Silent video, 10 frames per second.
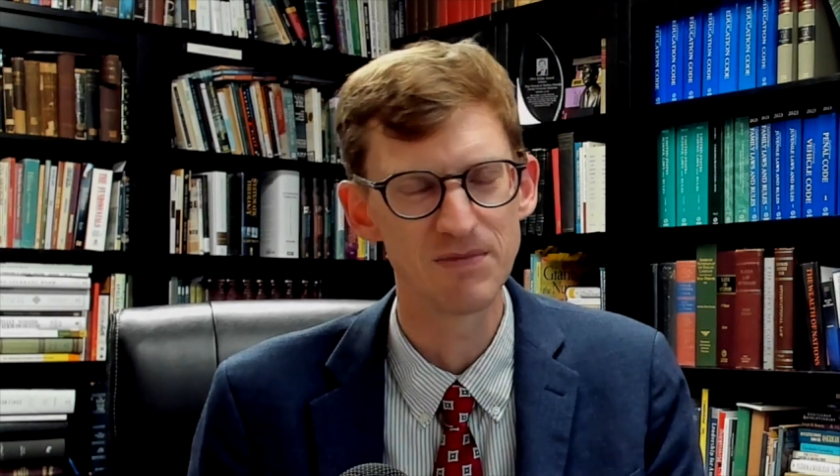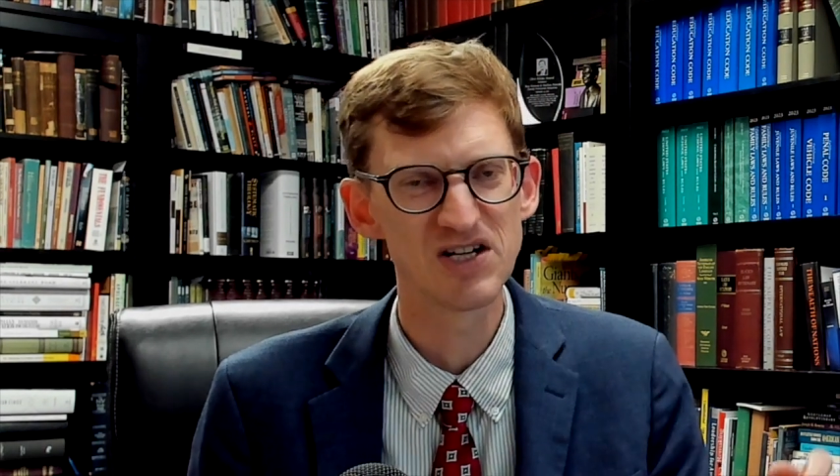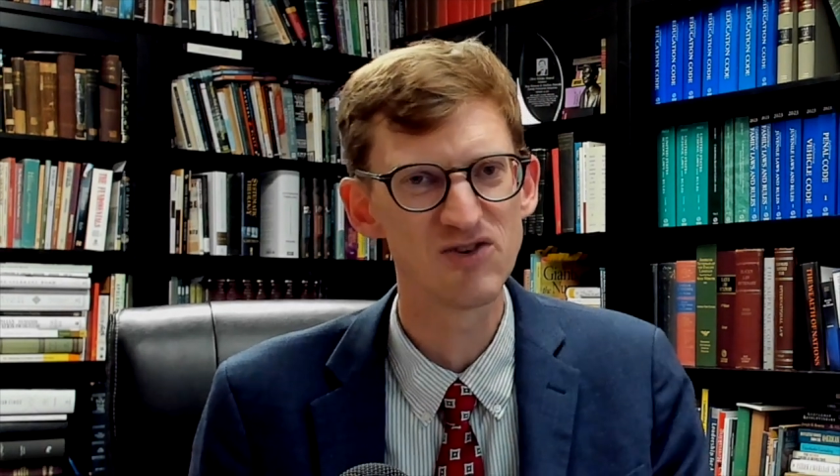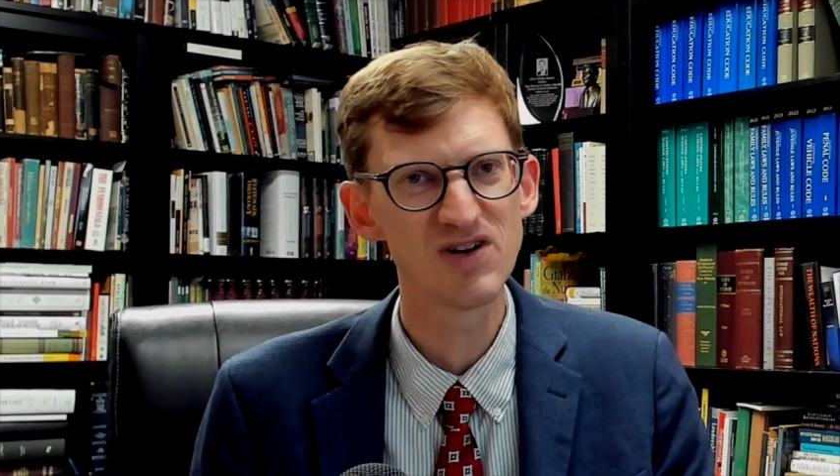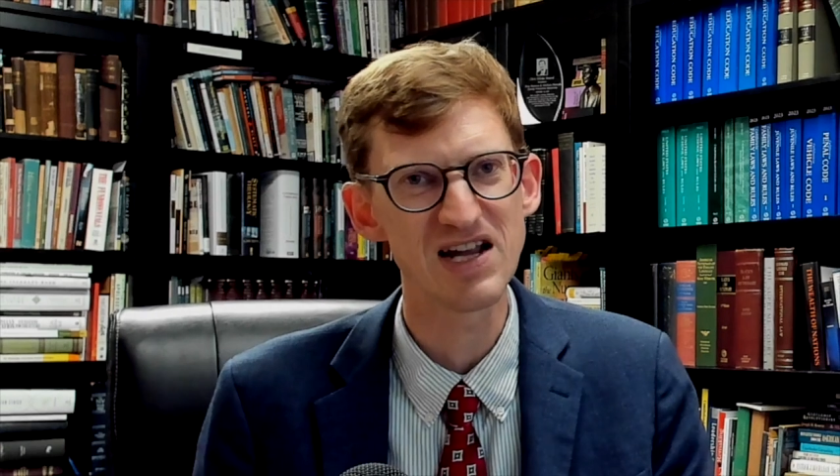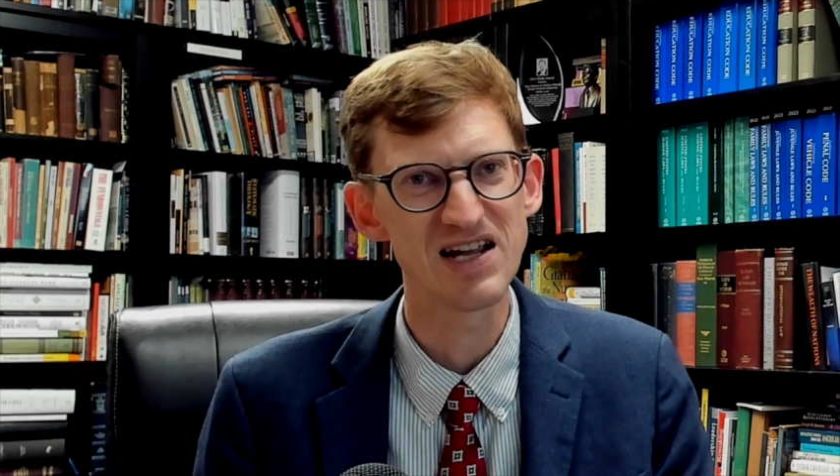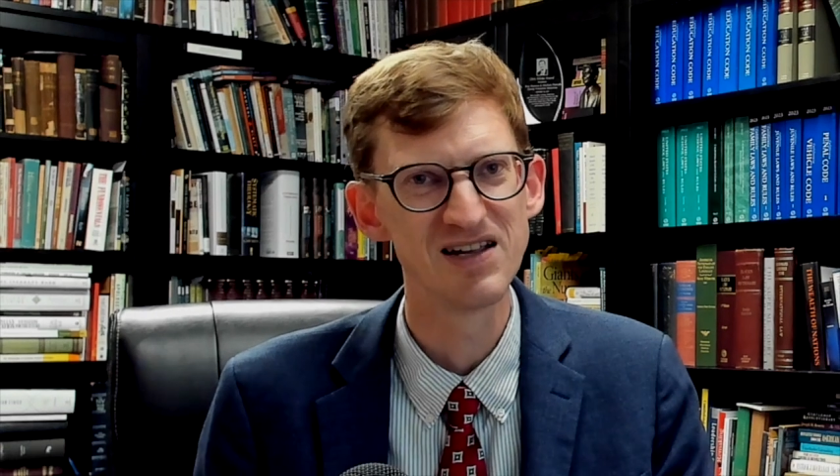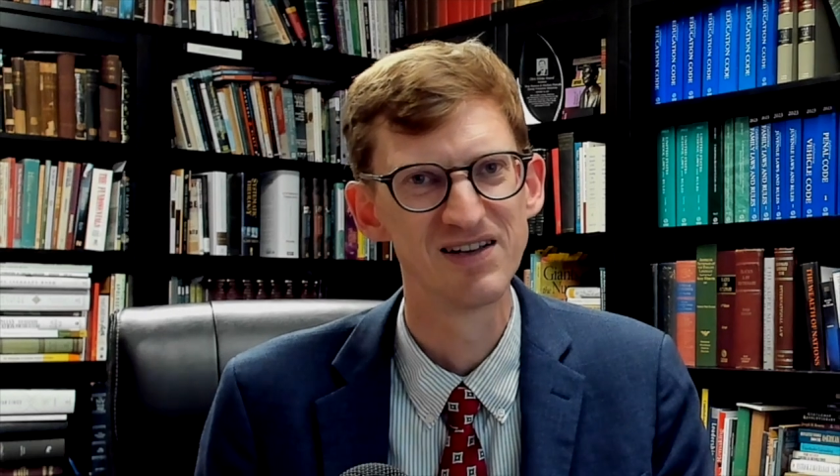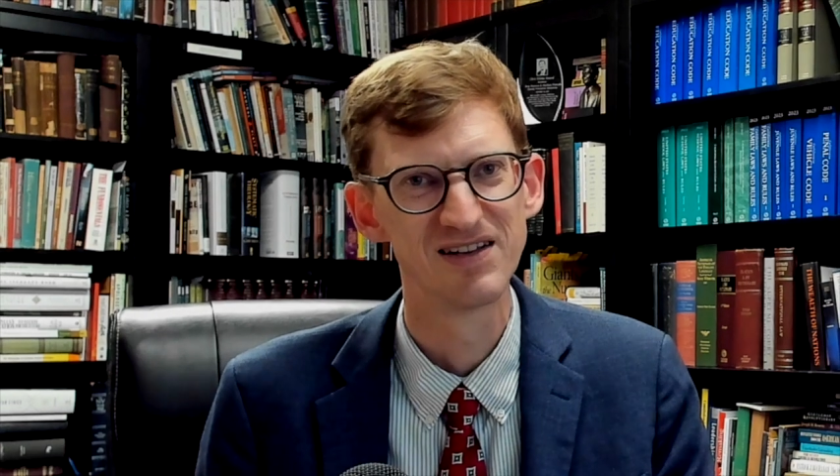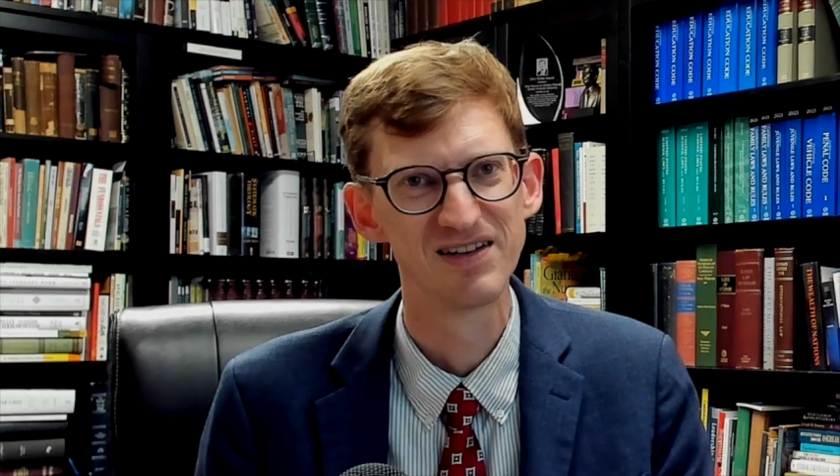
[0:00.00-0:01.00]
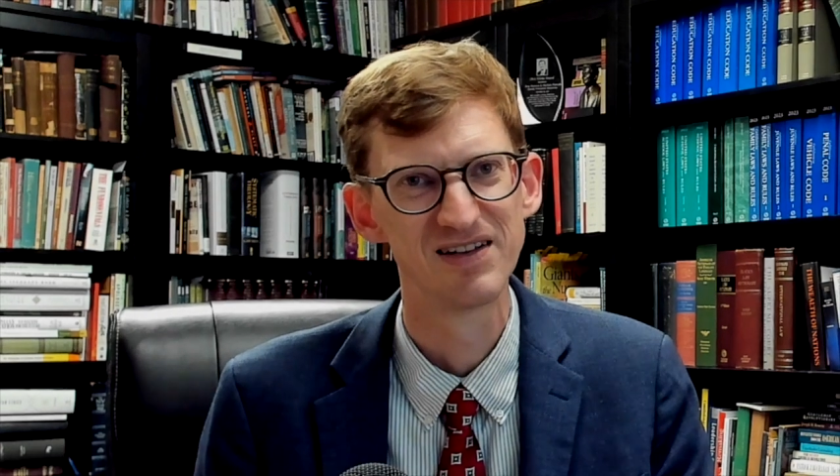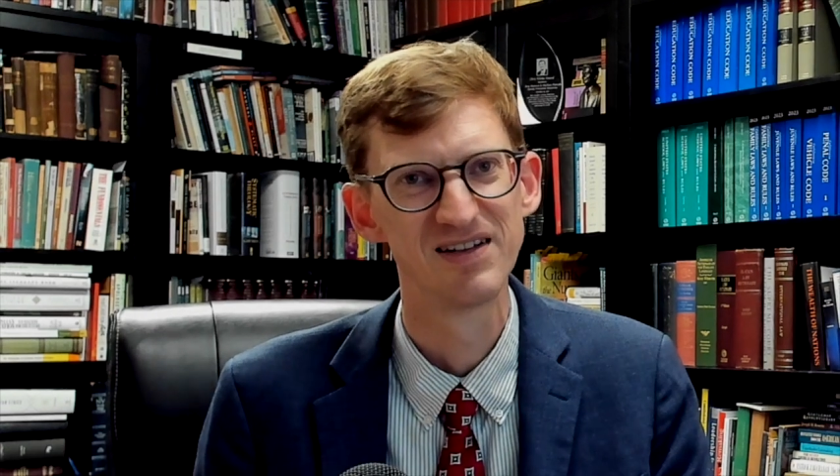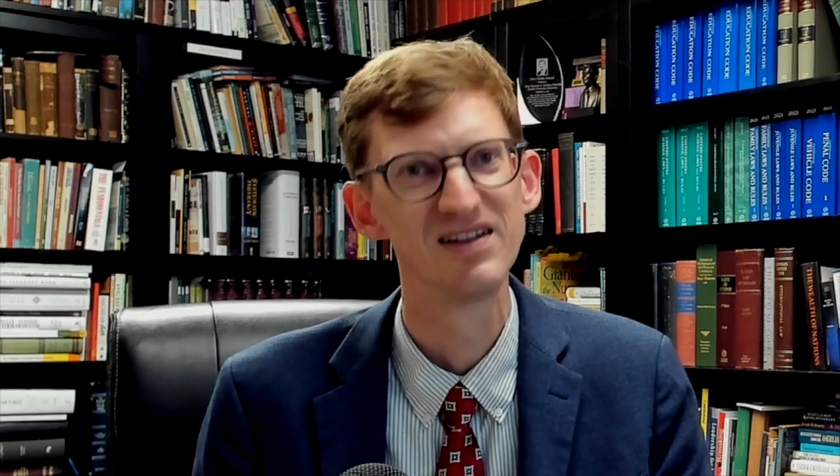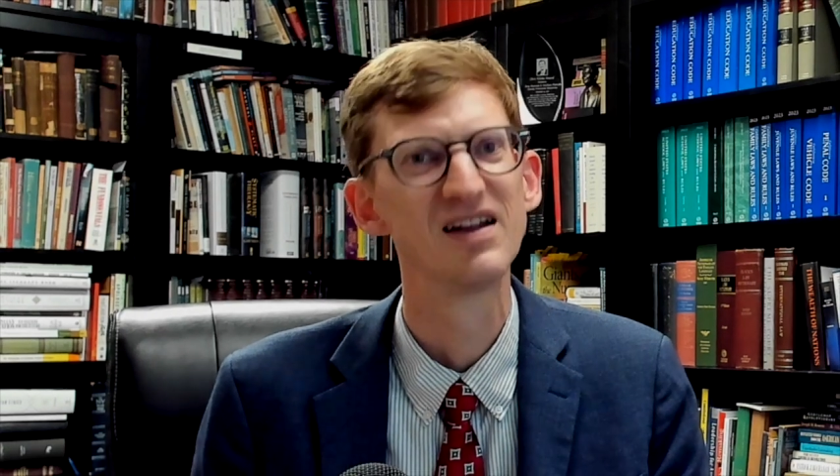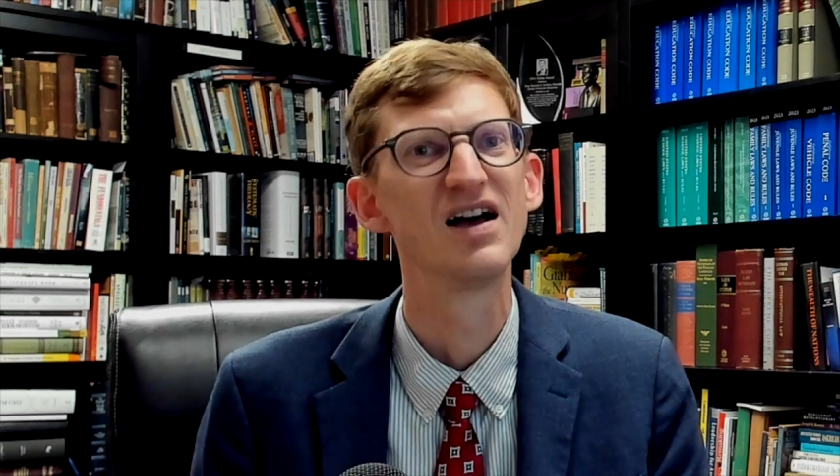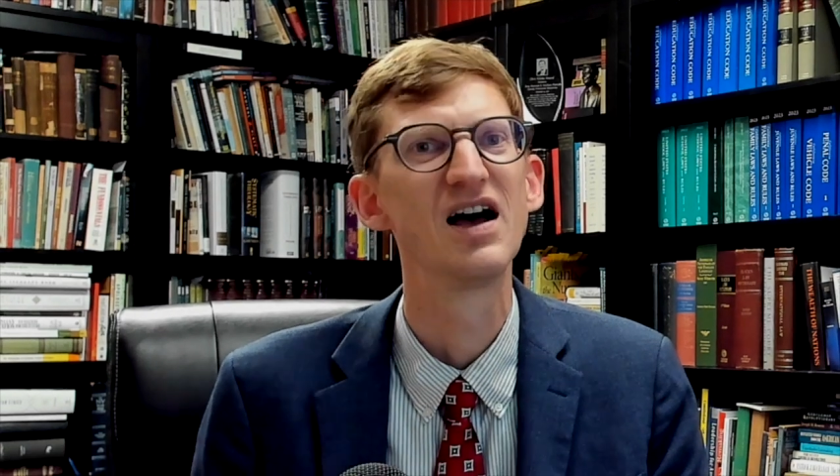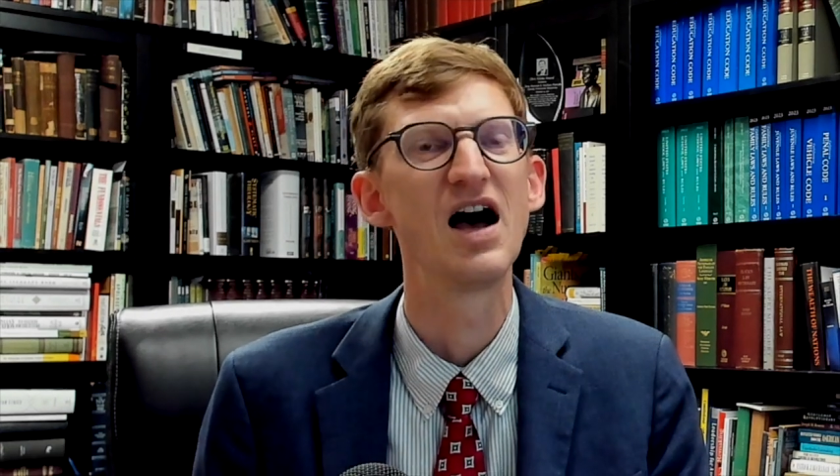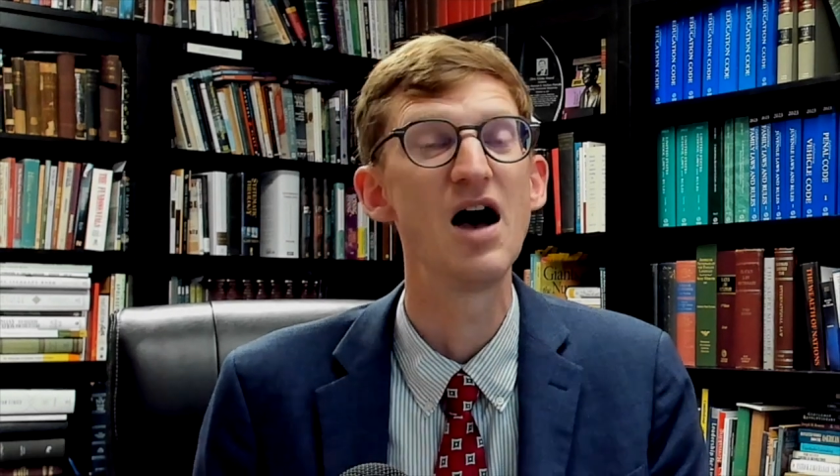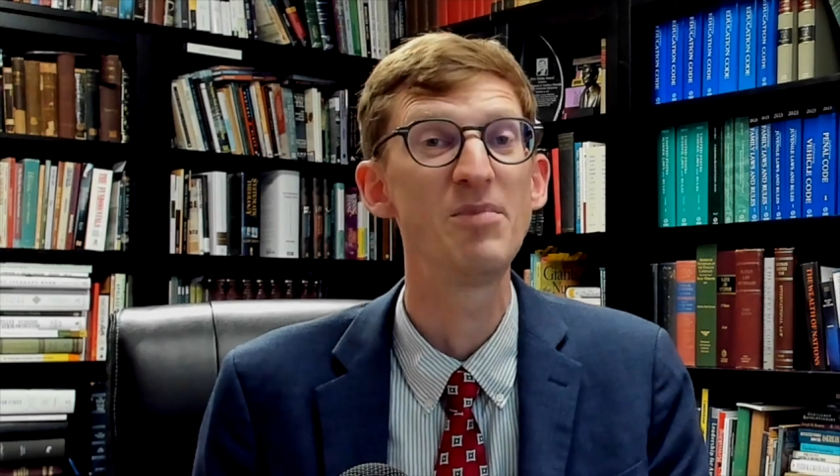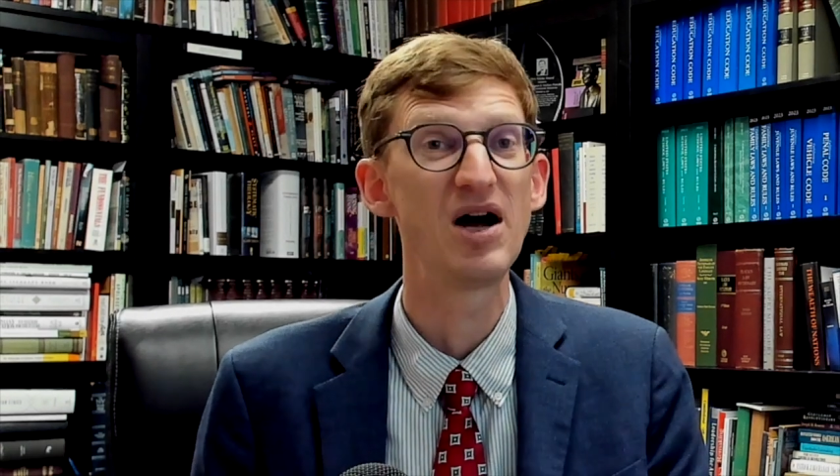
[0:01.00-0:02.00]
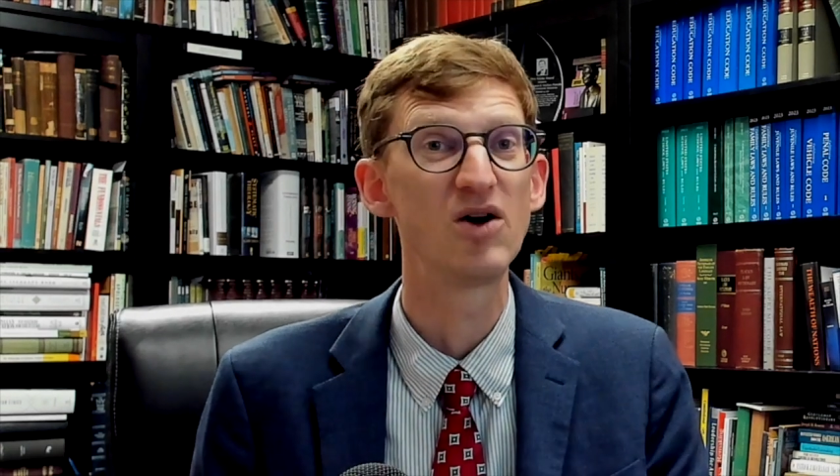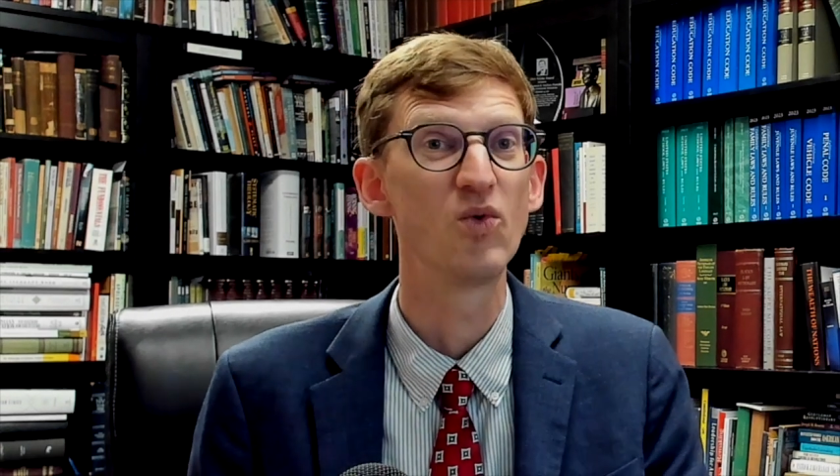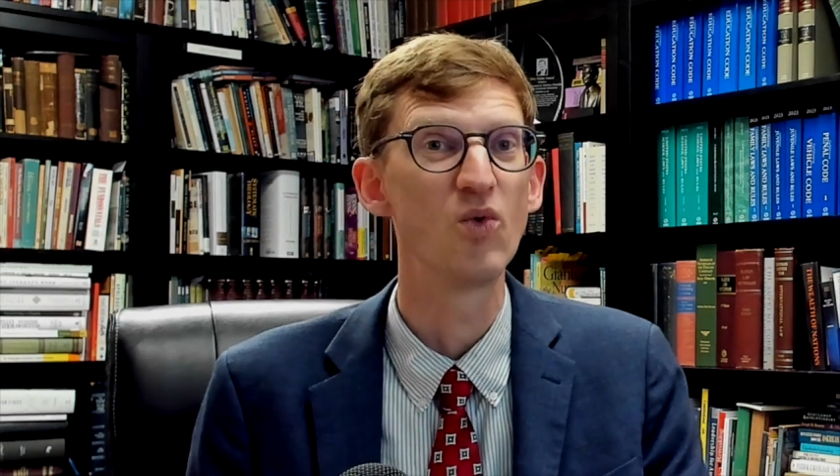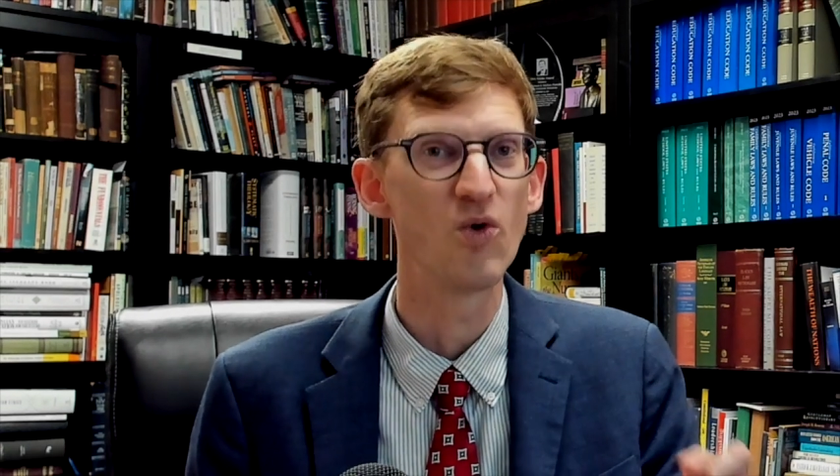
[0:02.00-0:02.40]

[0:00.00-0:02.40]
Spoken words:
degree, about